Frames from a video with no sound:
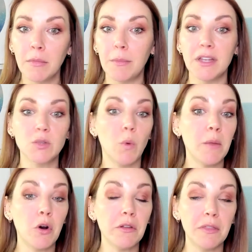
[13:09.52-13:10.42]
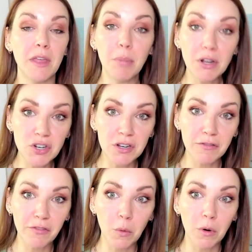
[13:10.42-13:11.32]
Maybe it's way more than they budgeted
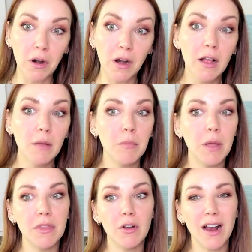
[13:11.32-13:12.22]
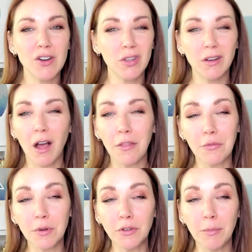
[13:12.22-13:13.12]
for. Maybe they're actually not
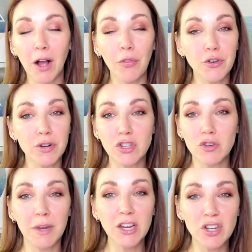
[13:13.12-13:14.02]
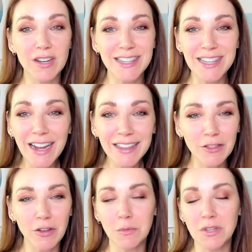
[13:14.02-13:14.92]
thrilled about the transformation inside. They
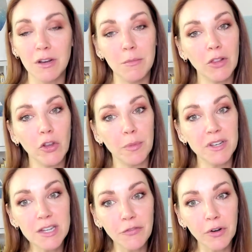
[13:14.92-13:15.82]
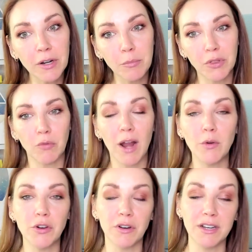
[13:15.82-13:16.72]
thought it was going to be a little bit different, but the
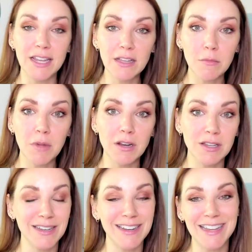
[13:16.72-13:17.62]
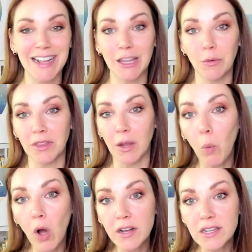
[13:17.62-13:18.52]
route you're going to take them on isn't exactly what they
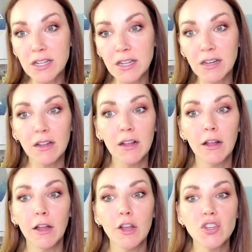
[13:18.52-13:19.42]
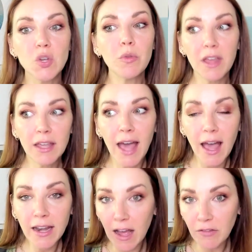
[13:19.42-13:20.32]
wanted. So they
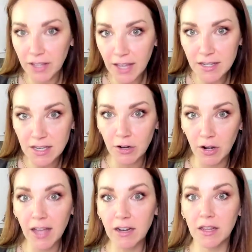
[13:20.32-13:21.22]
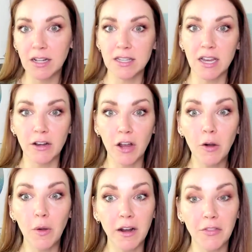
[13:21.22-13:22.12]
can have a yes in their head and then say
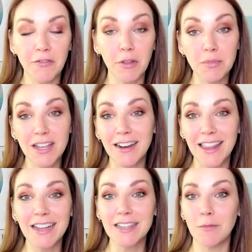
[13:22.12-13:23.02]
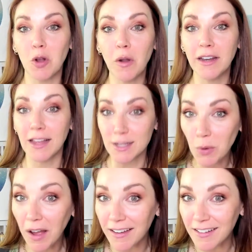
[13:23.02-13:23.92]
no. And on the flip side of that same coin, guess
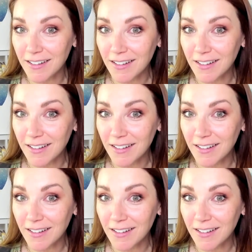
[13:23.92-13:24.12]
what?